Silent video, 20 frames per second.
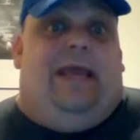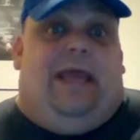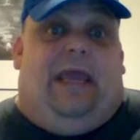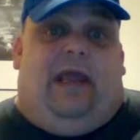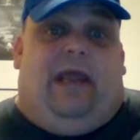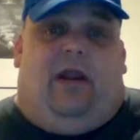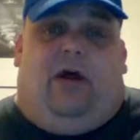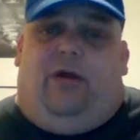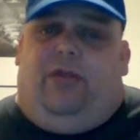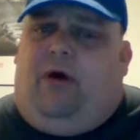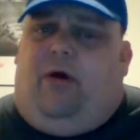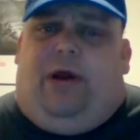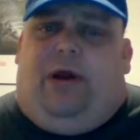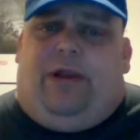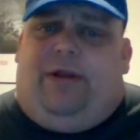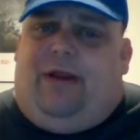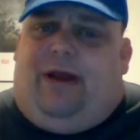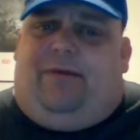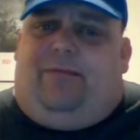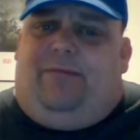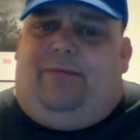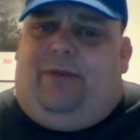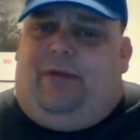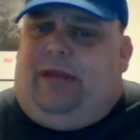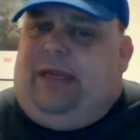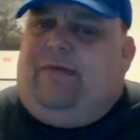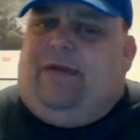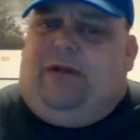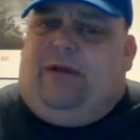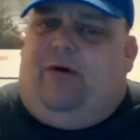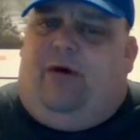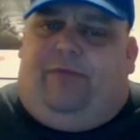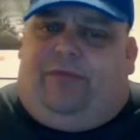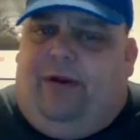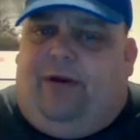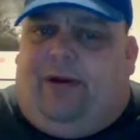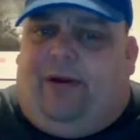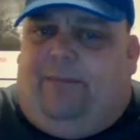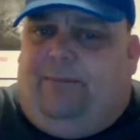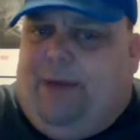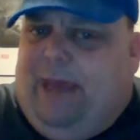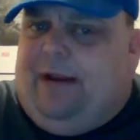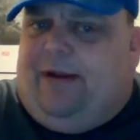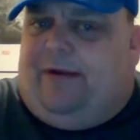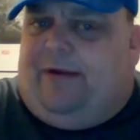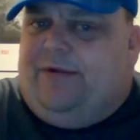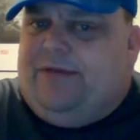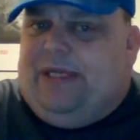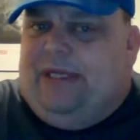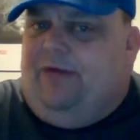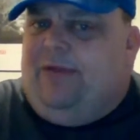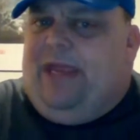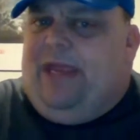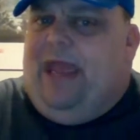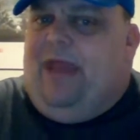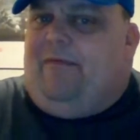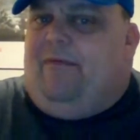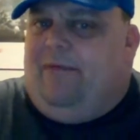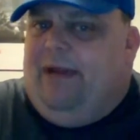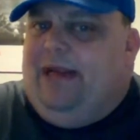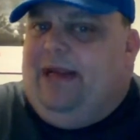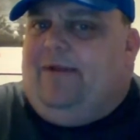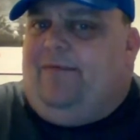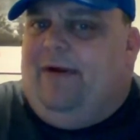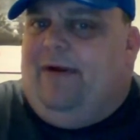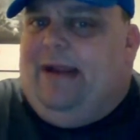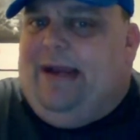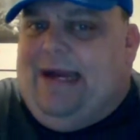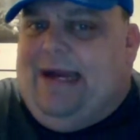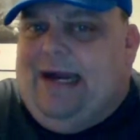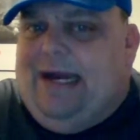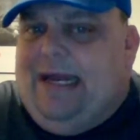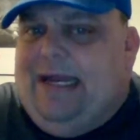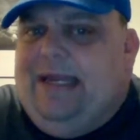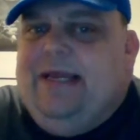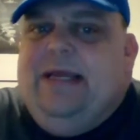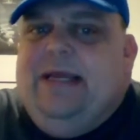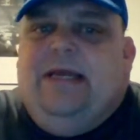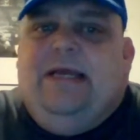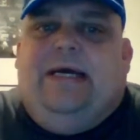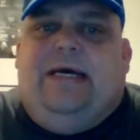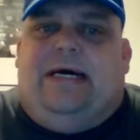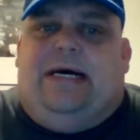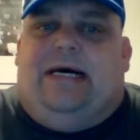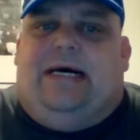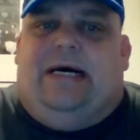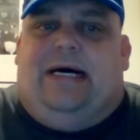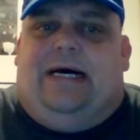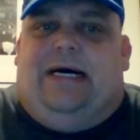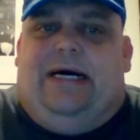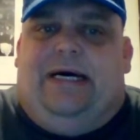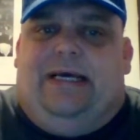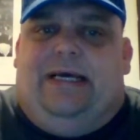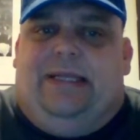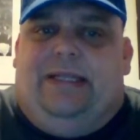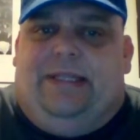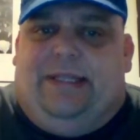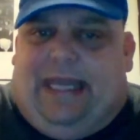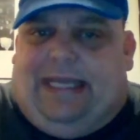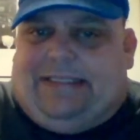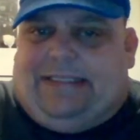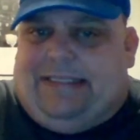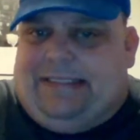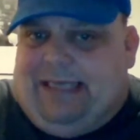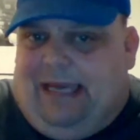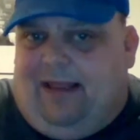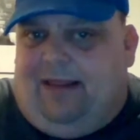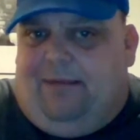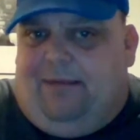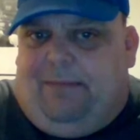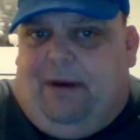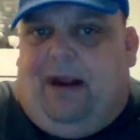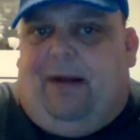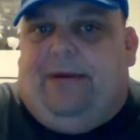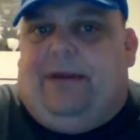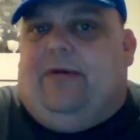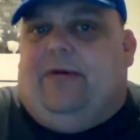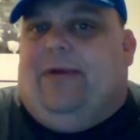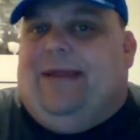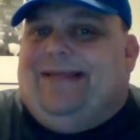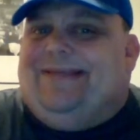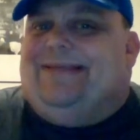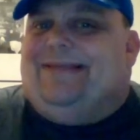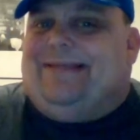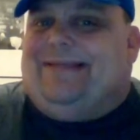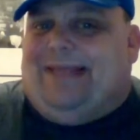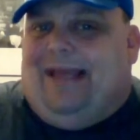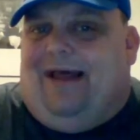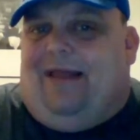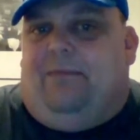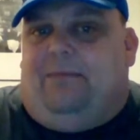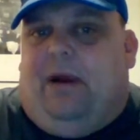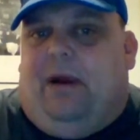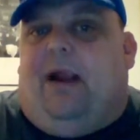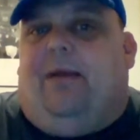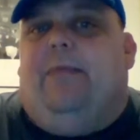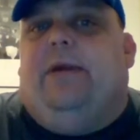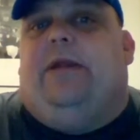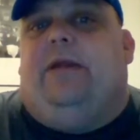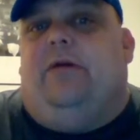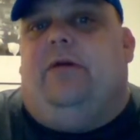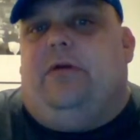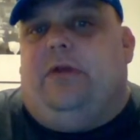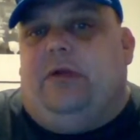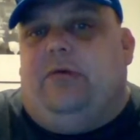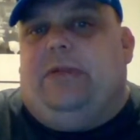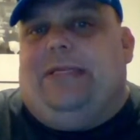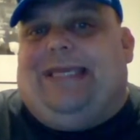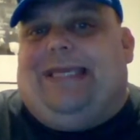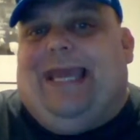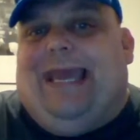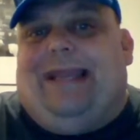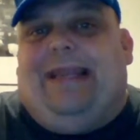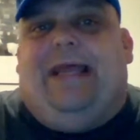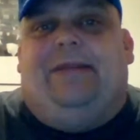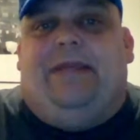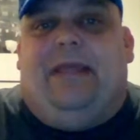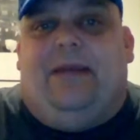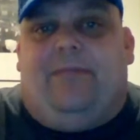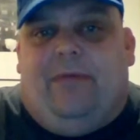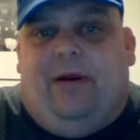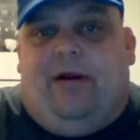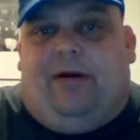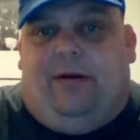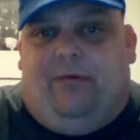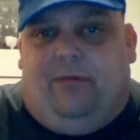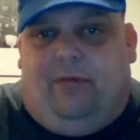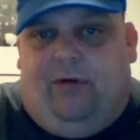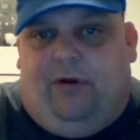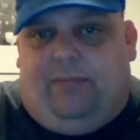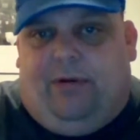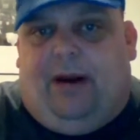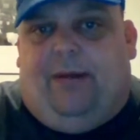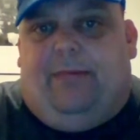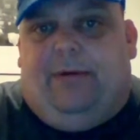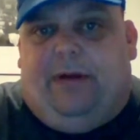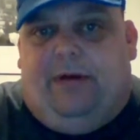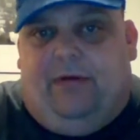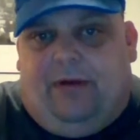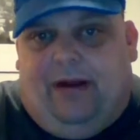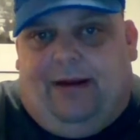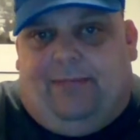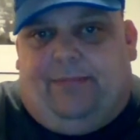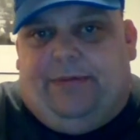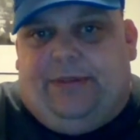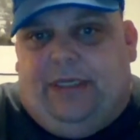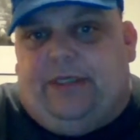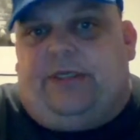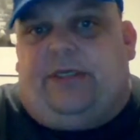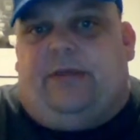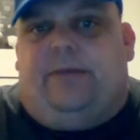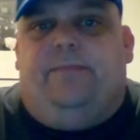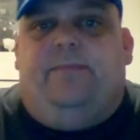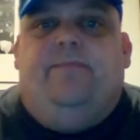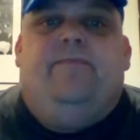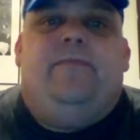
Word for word: and although I not even know if they're competitors, I know they haven't ranked very high. Uh, that style of barbecue is the style of barbecue you would get at the American Royal Barbecue Competition.